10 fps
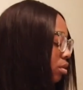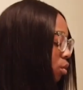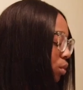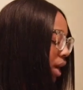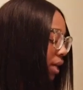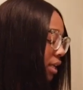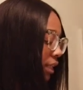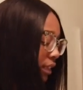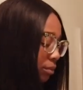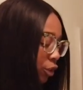we got
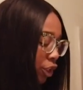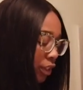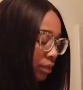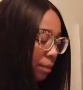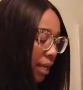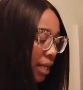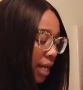custom shirts made.